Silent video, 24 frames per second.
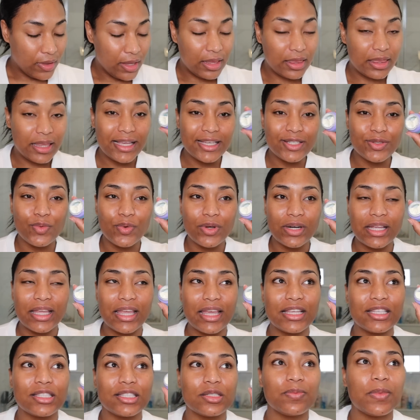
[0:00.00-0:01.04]
this one
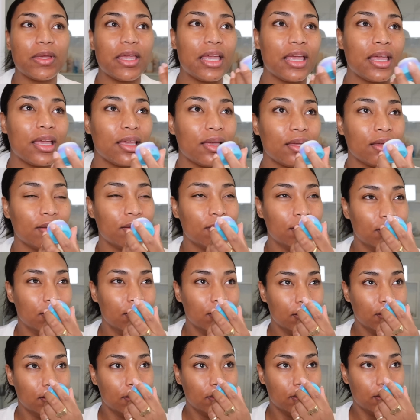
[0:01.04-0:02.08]
gives me
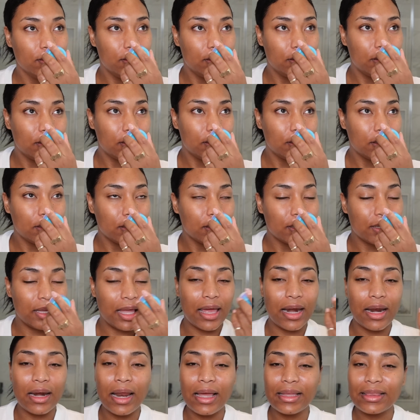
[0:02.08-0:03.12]

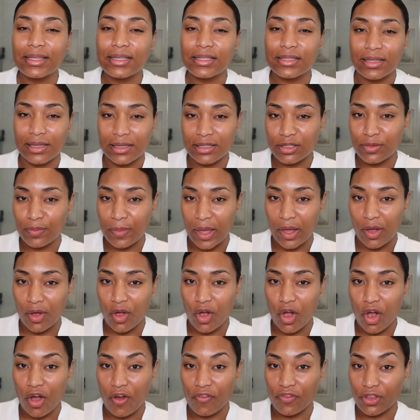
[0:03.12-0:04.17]
kind of like the
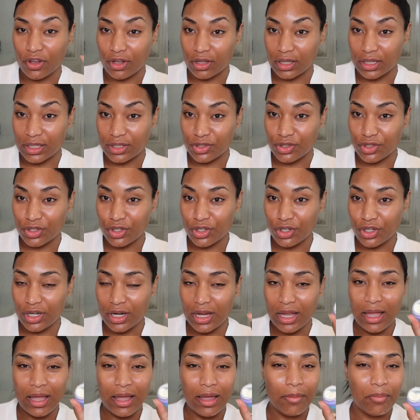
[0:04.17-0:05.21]
smell of the cleanser.
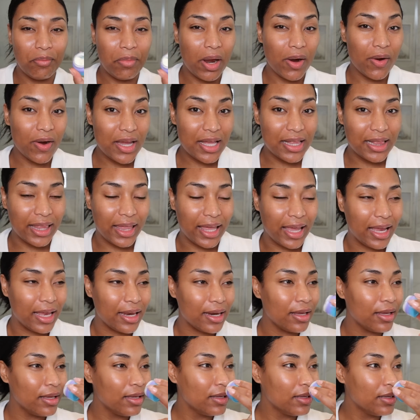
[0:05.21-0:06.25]
Very
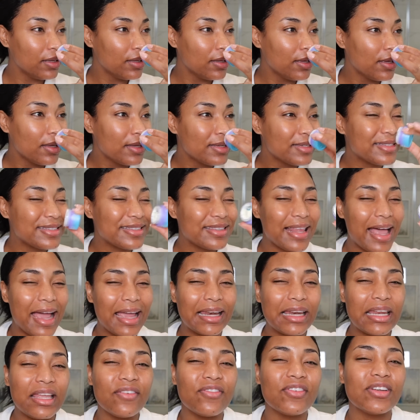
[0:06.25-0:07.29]
clean,
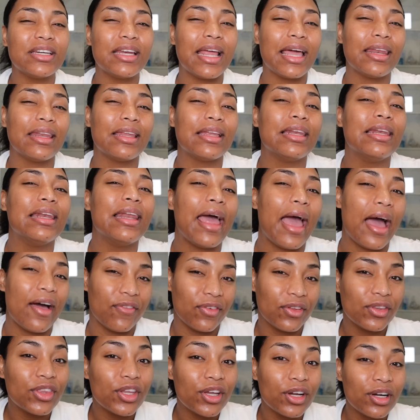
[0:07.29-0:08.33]
slightly vanilla
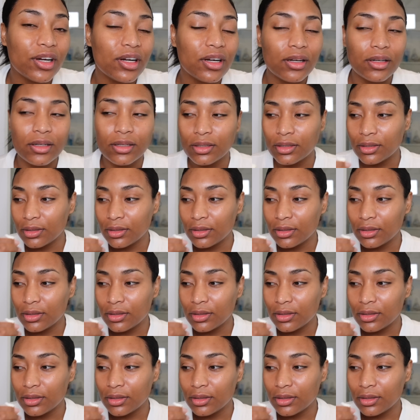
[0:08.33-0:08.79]
lavender,